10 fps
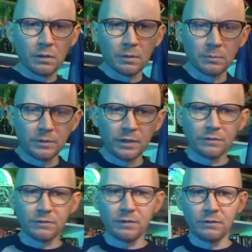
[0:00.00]

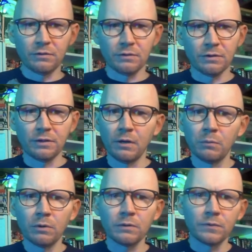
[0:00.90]
Yes, these are a
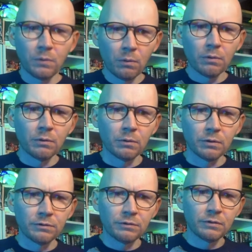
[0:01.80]
network of
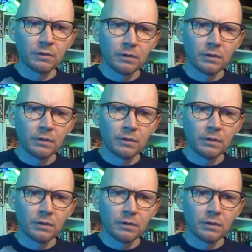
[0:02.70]
corridors